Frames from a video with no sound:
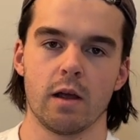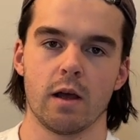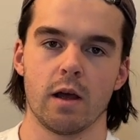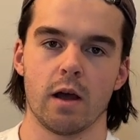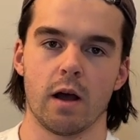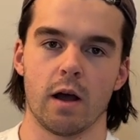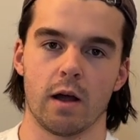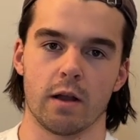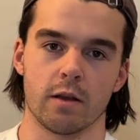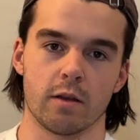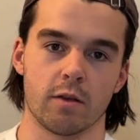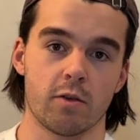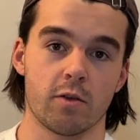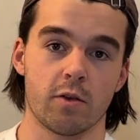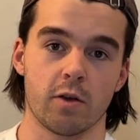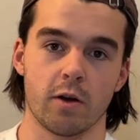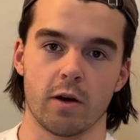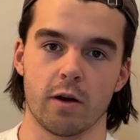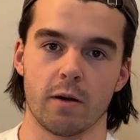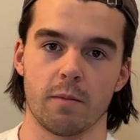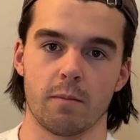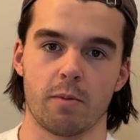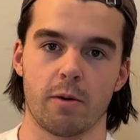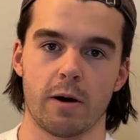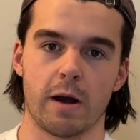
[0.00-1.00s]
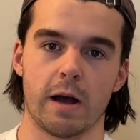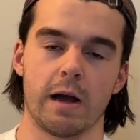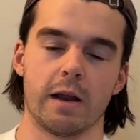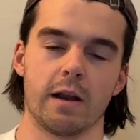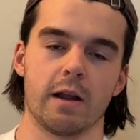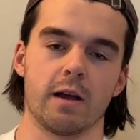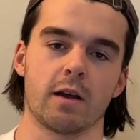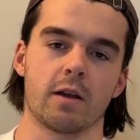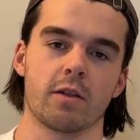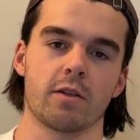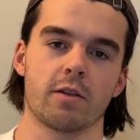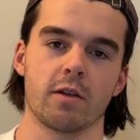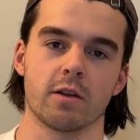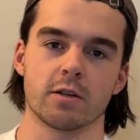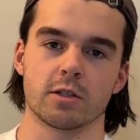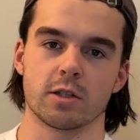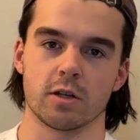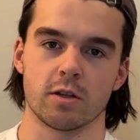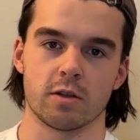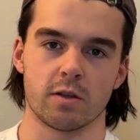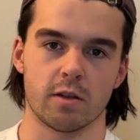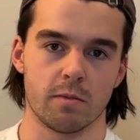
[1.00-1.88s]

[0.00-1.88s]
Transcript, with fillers: on certain products such as